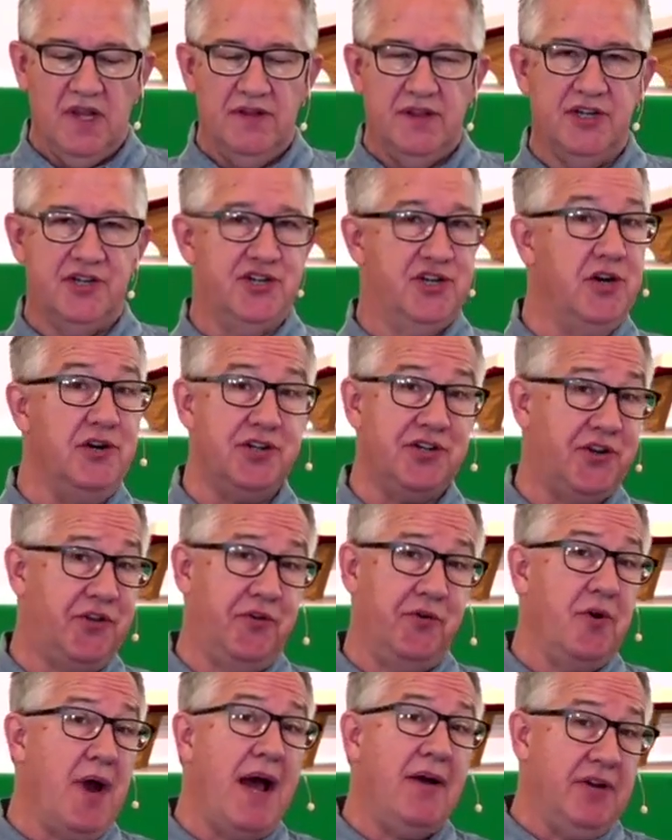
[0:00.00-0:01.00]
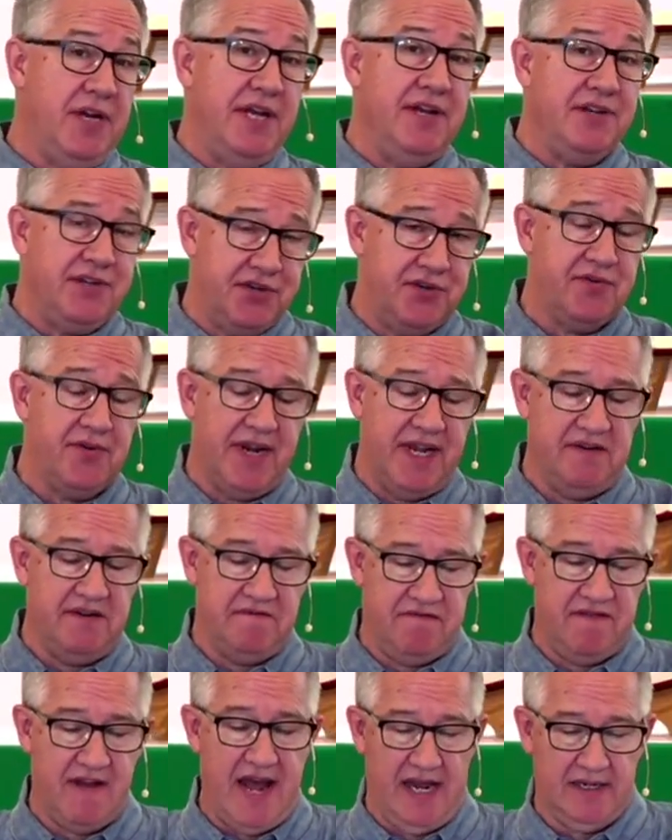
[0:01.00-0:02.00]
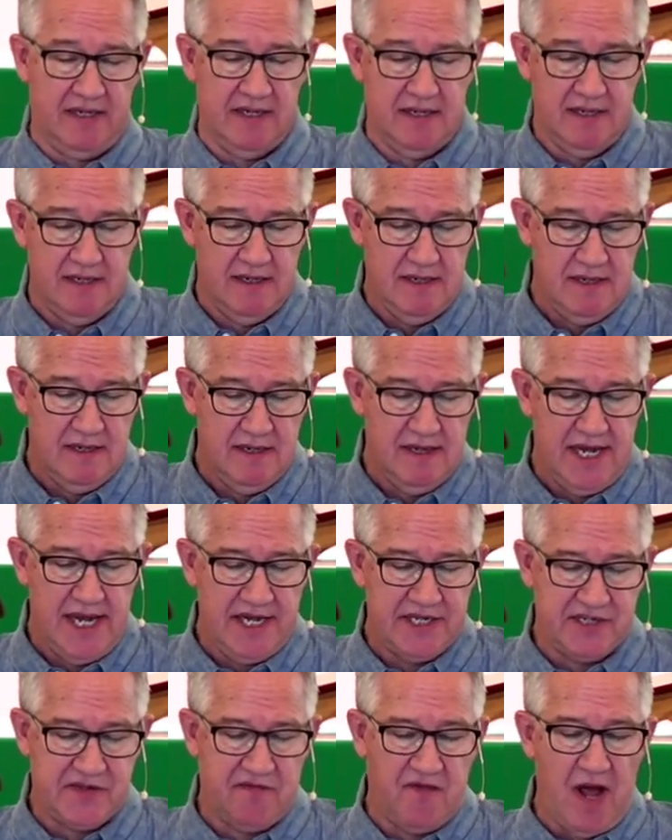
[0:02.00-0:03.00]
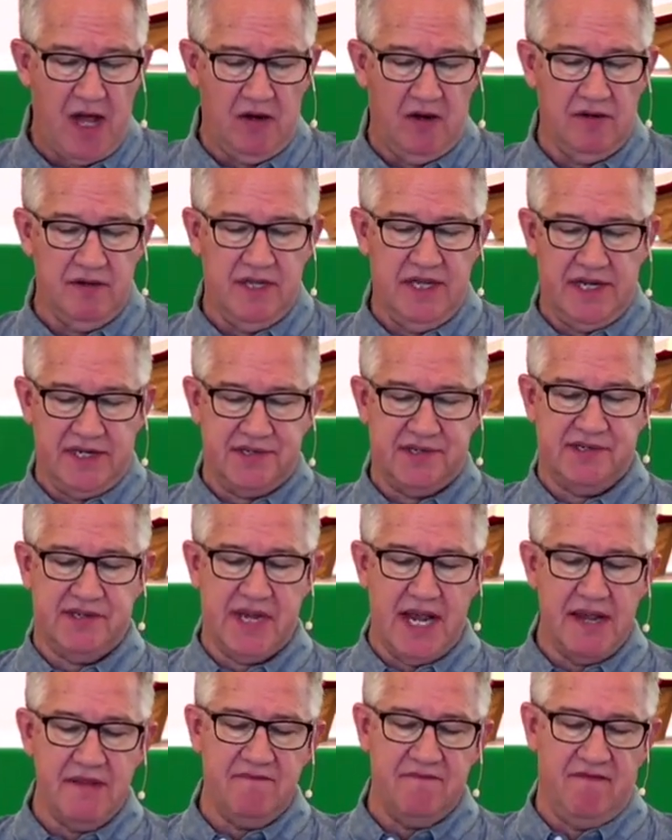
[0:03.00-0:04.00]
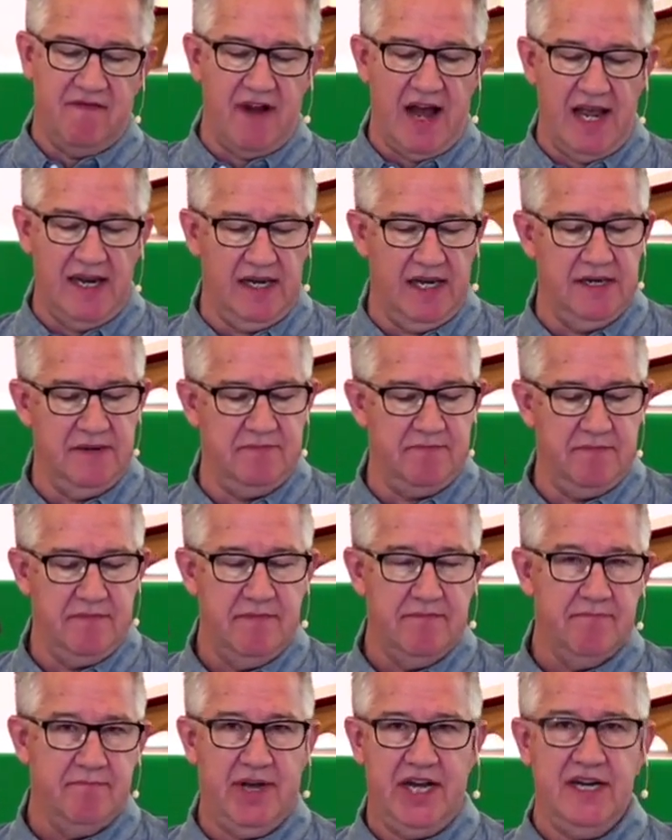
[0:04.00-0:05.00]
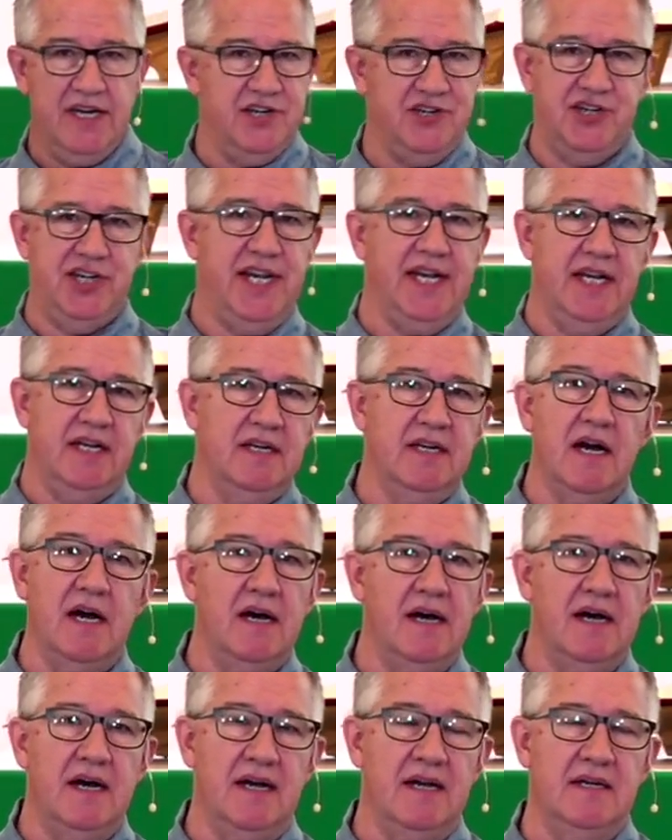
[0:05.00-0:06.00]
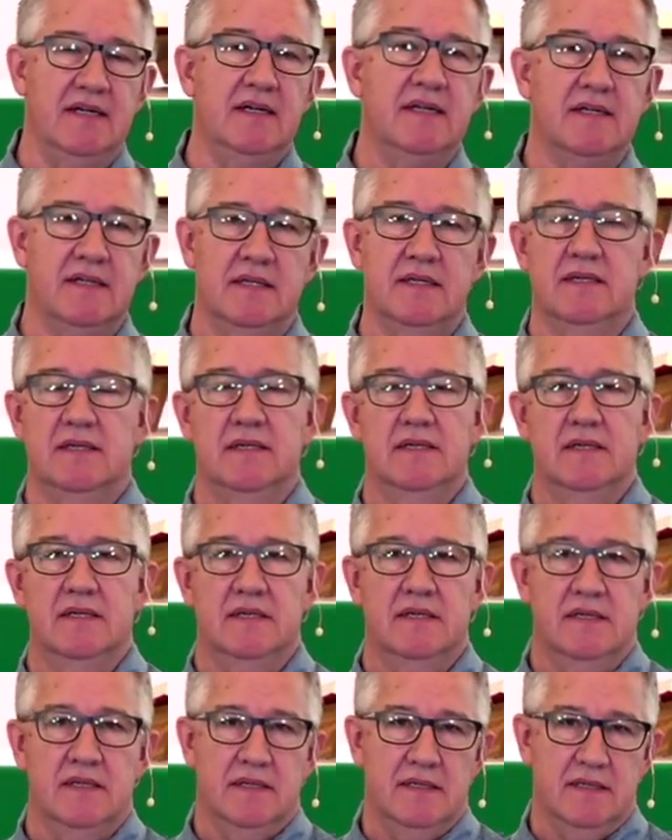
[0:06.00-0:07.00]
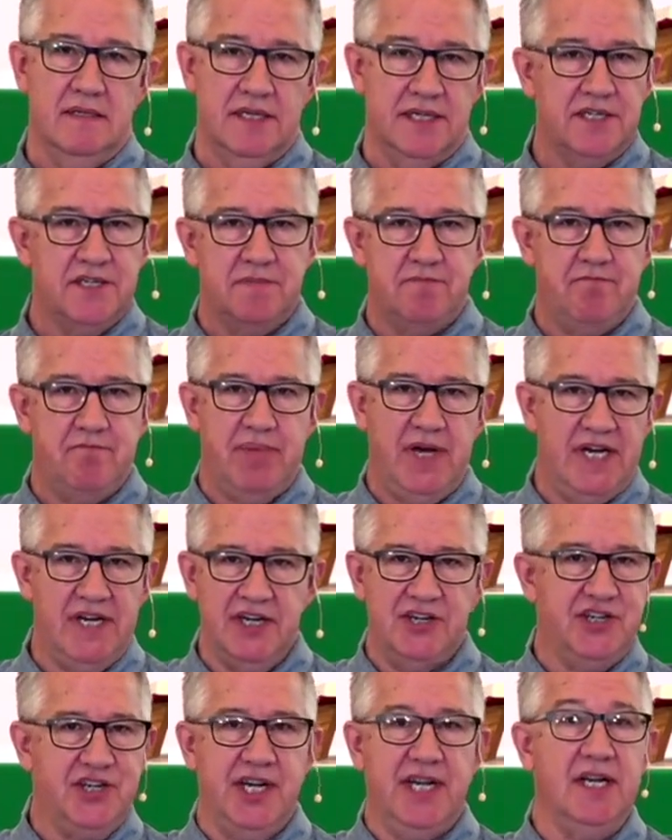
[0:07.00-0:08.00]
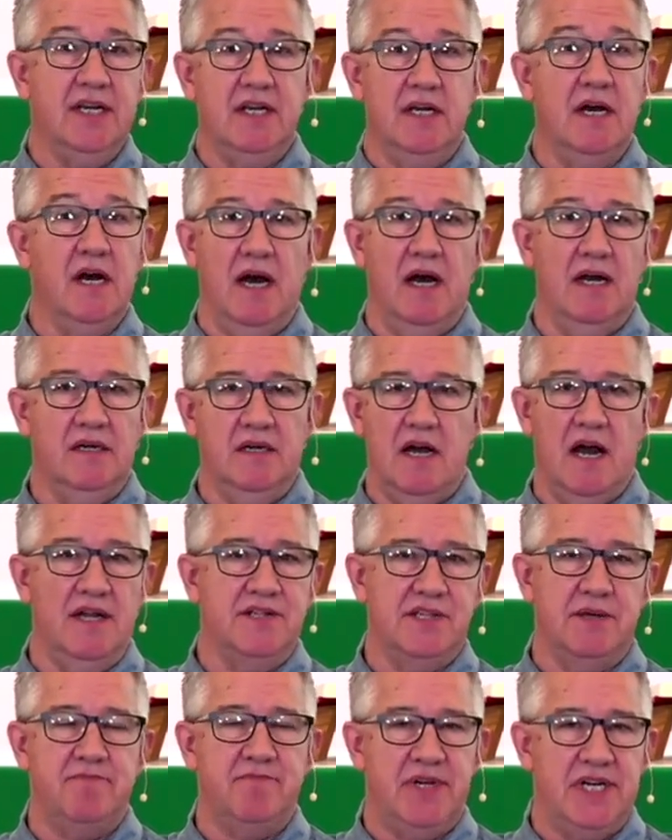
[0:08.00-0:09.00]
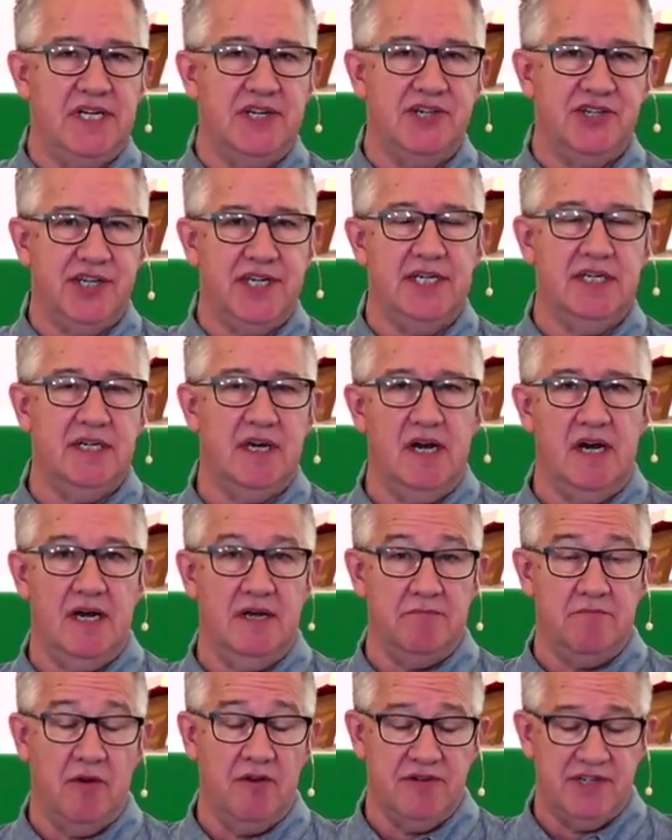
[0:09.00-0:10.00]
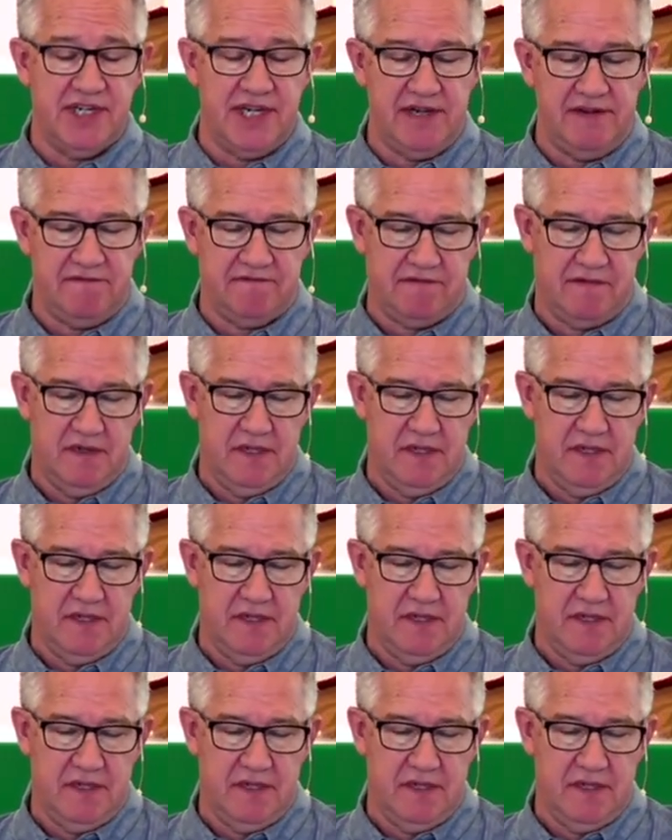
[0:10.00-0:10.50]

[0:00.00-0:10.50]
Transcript: The church throughout history, in fact, has followed this same violent, punishing God, this punishing God, God's a punishing God motif.